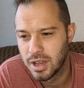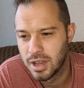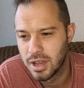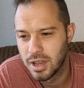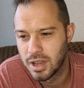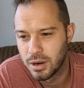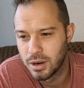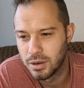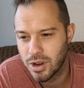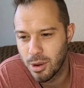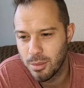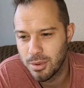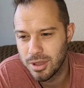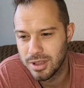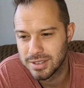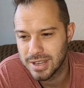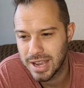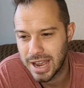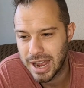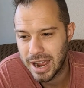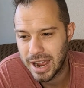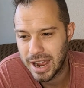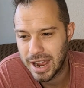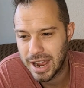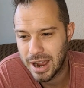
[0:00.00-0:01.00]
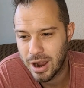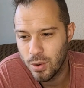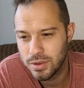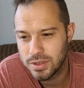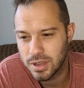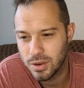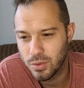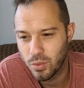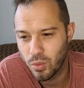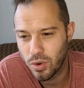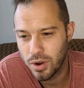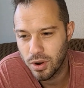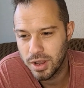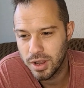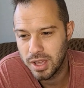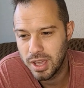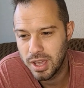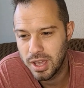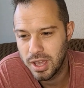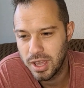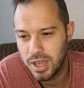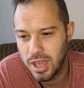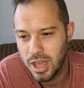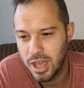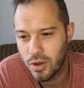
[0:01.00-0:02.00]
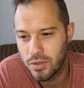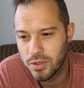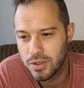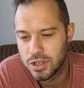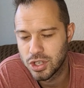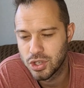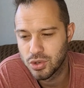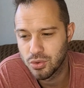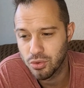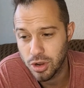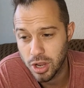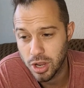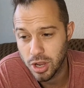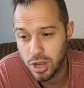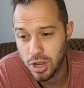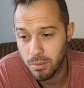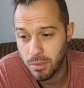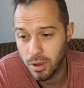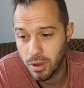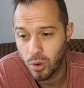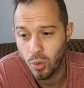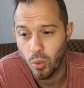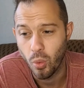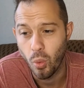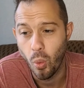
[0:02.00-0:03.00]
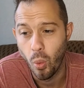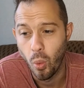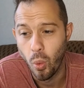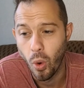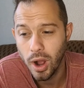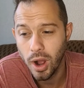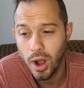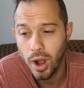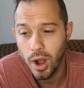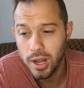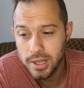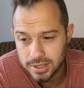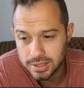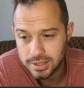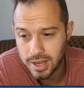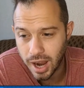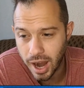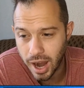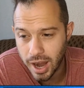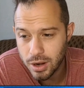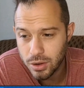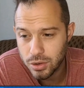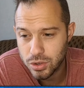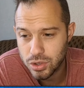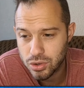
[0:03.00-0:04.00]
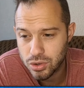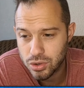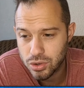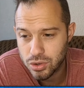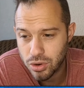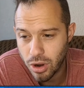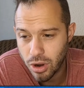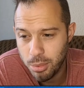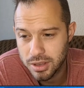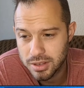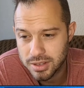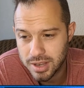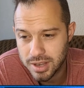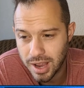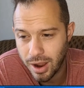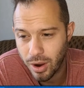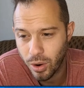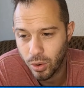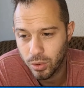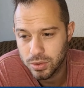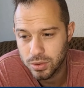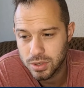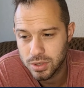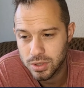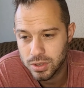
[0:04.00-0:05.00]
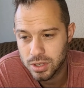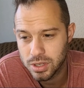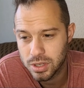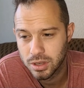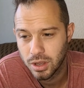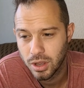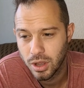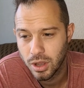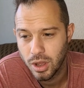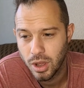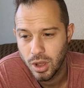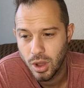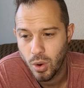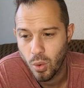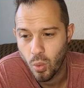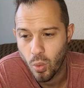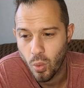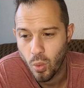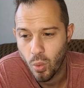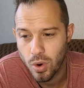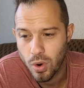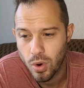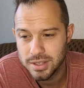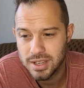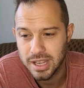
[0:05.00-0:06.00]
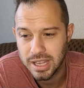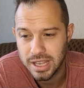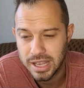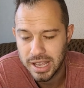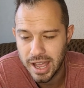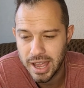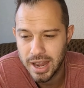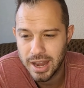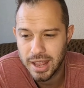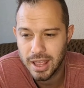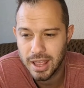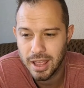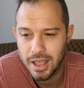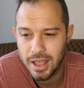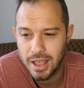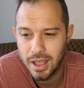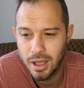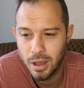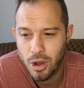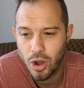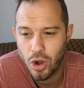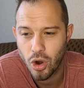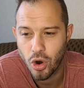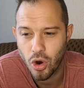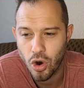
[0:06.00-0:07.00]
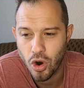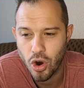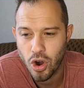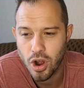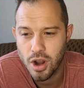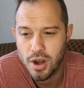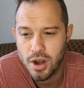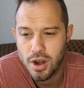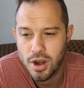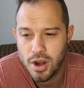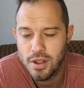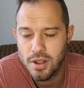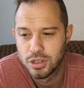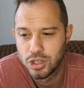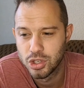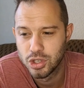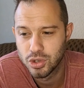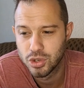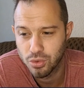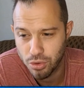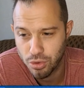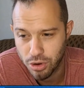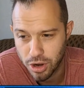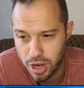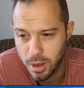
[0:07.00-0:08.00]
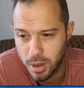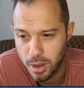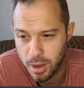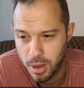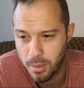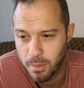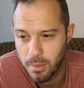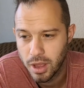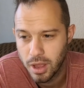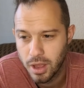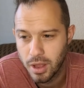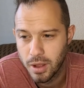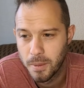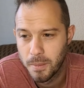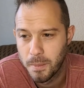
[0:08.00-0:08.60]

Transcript: Dino Stripey is out and want to get him on the stream. What? Dino Stripey is out. Want to get him on the stream.